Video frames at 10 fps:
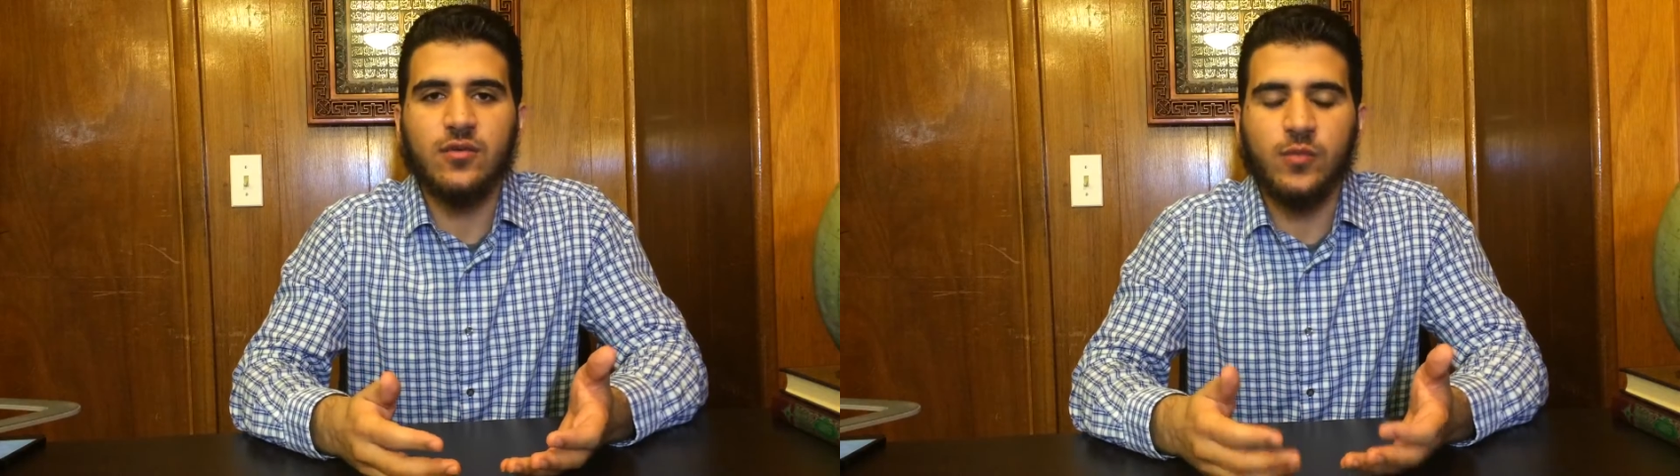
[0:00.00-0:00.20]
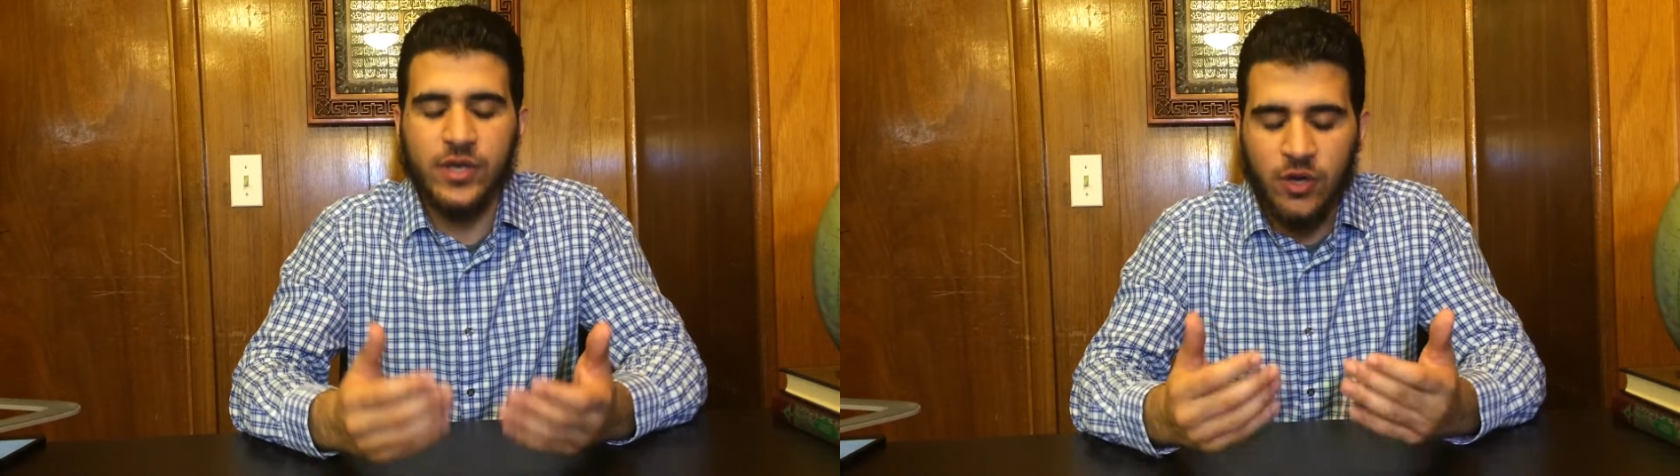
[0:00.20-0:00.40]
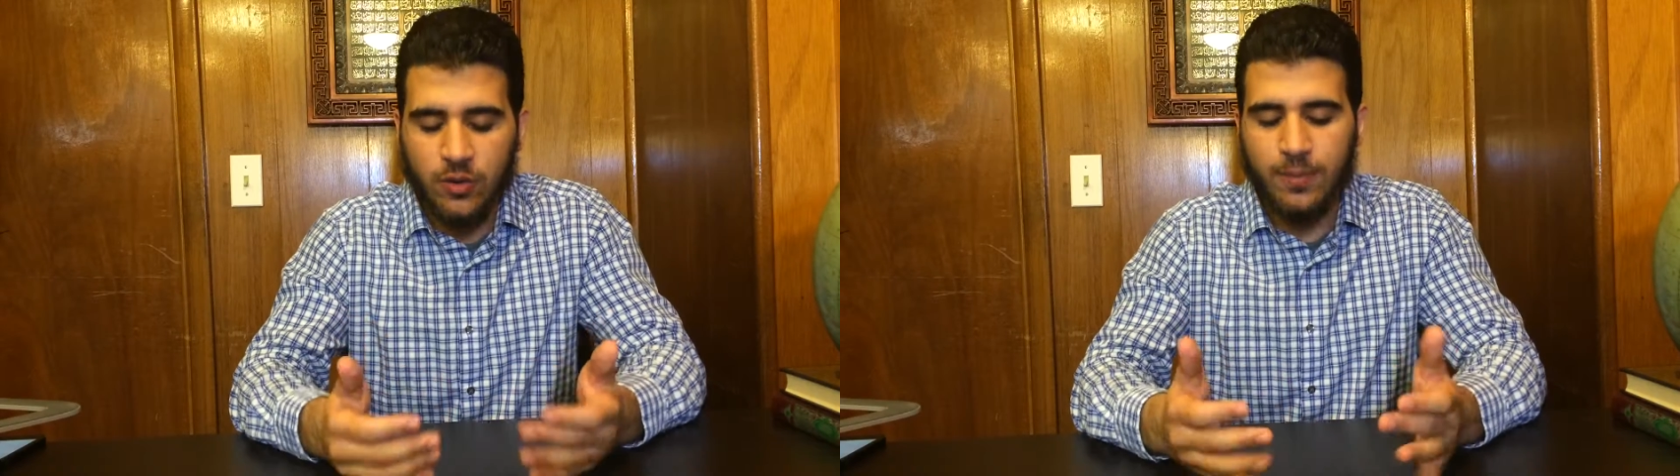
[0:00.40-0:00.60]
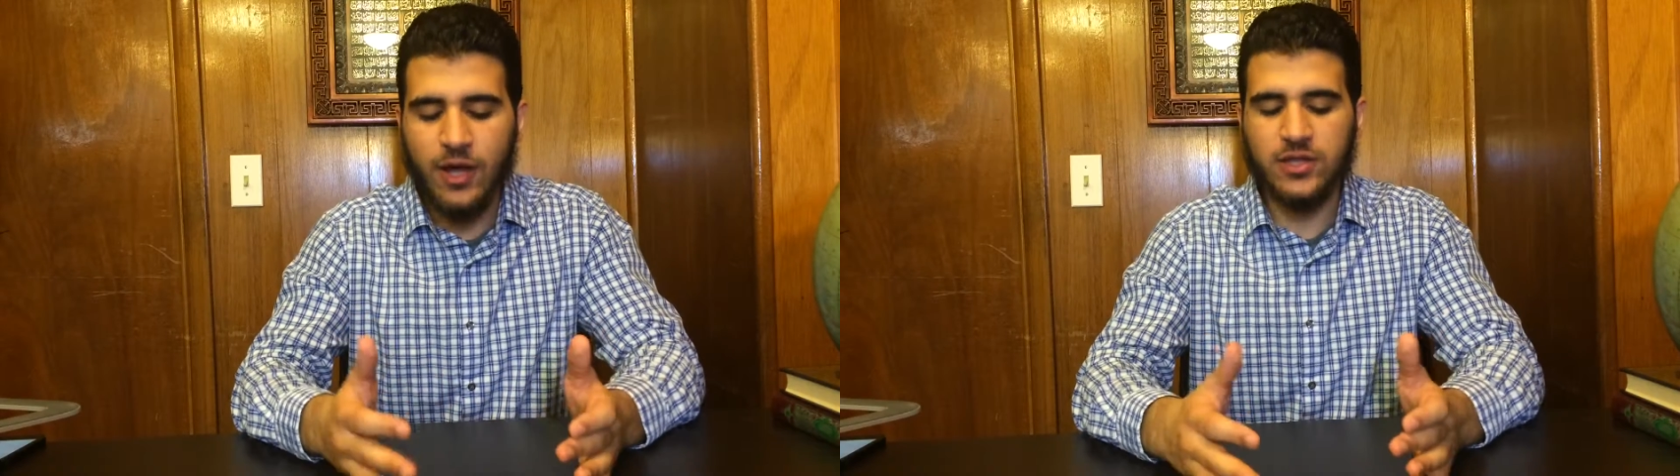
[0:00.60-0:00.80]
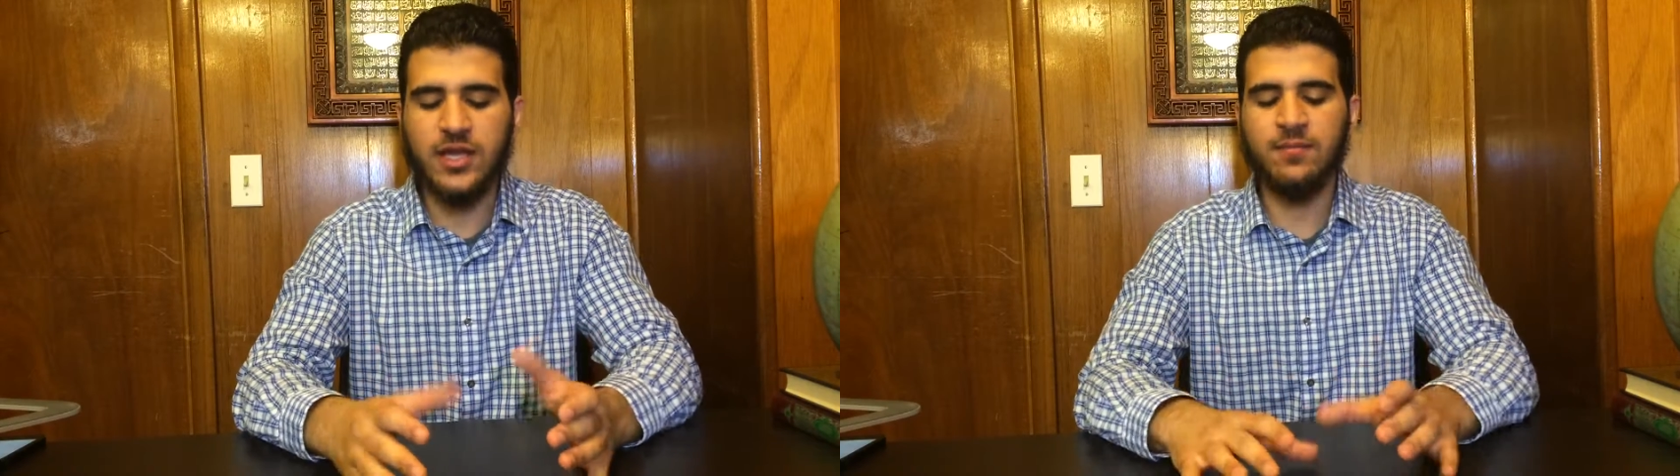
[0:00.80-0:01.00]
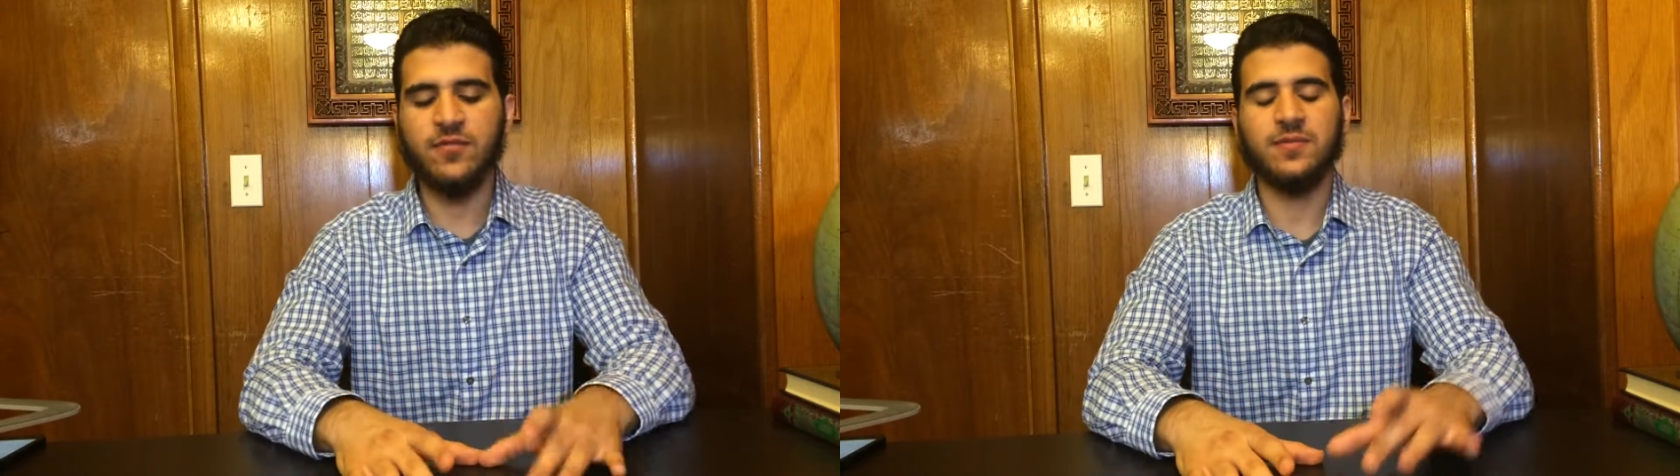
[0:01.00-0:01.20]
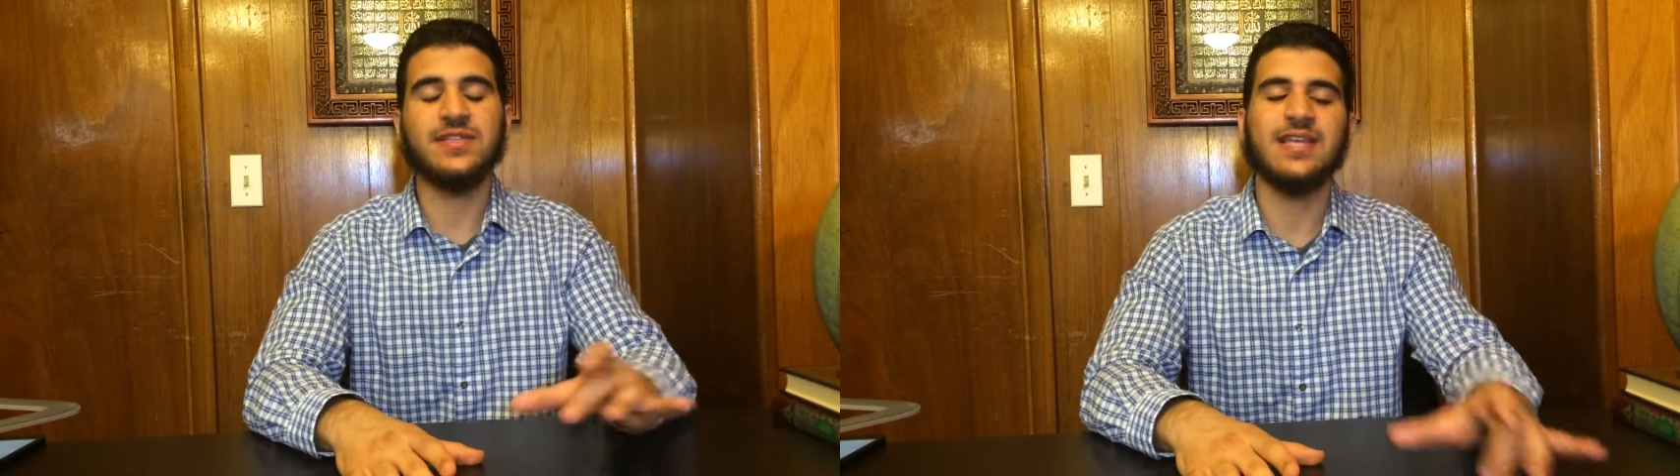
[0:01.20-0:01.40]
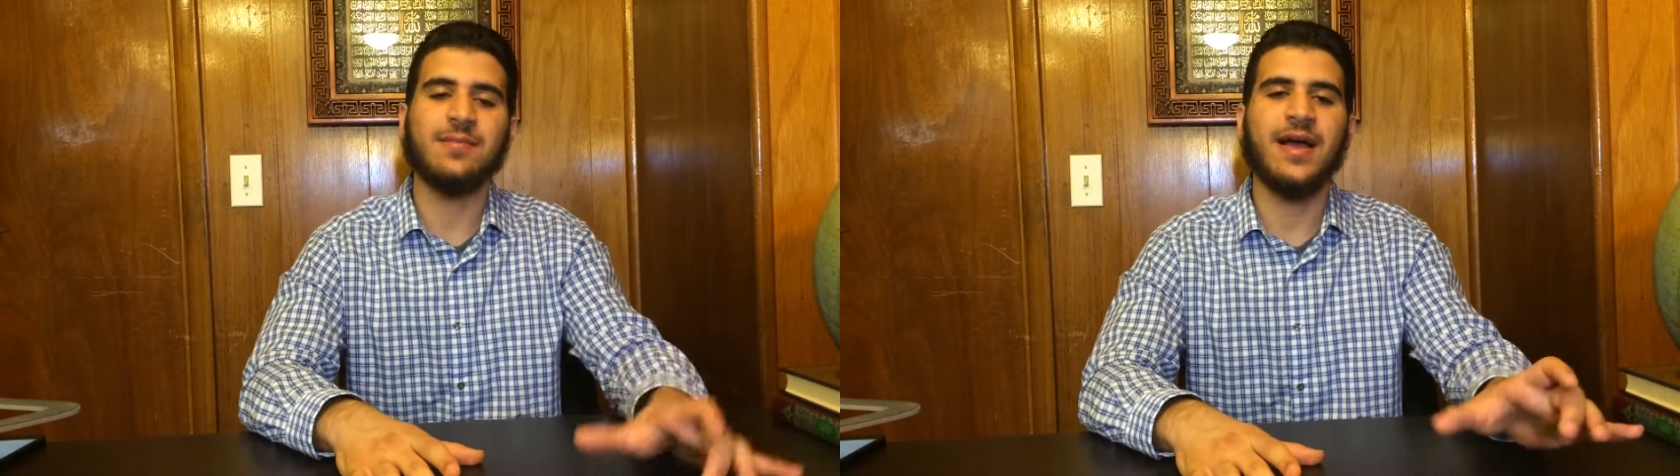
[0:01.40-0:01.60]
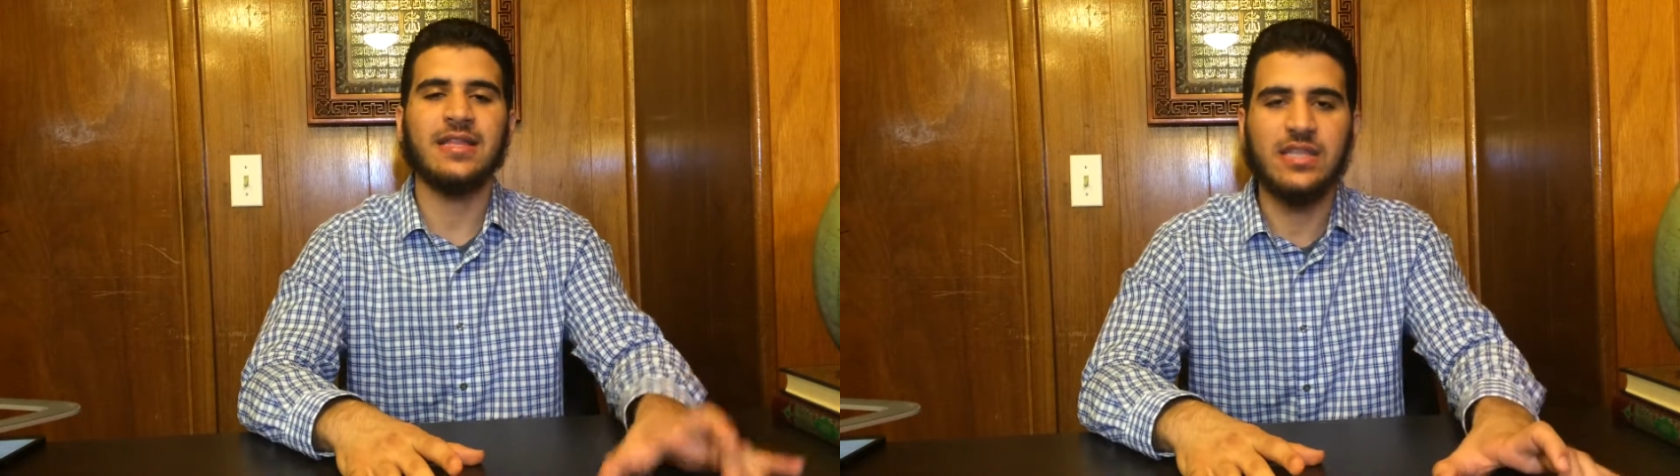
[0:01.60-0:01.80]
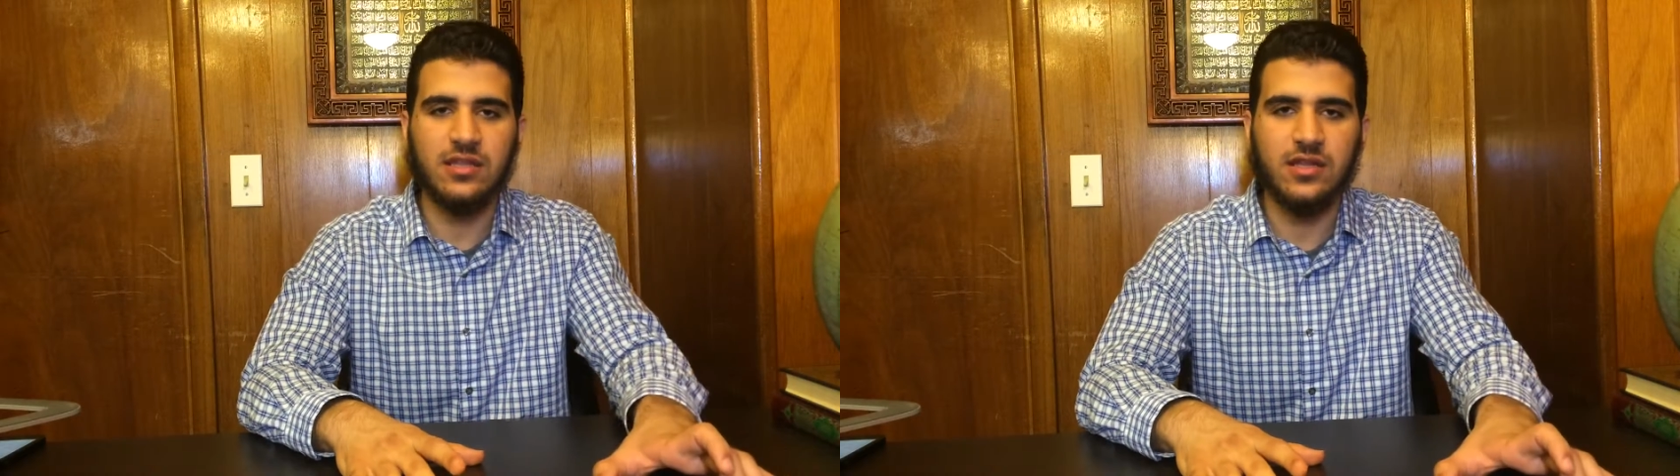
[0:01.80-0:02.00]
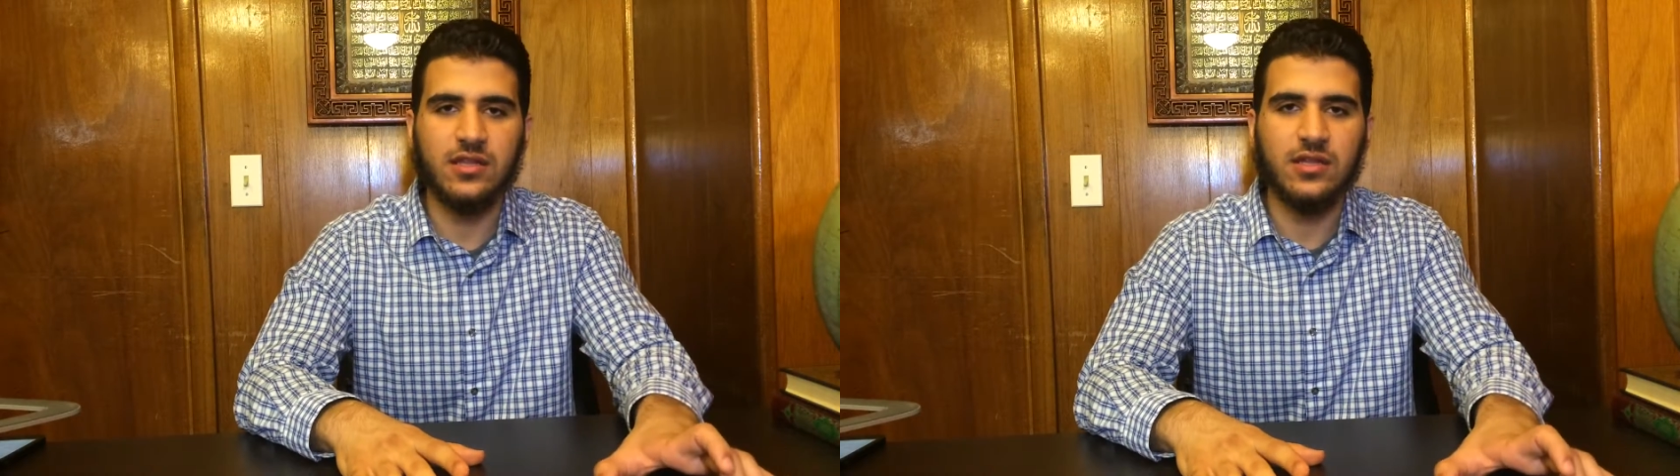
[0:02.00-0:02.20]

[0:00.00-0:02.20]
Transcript: we know about them from the same hadith.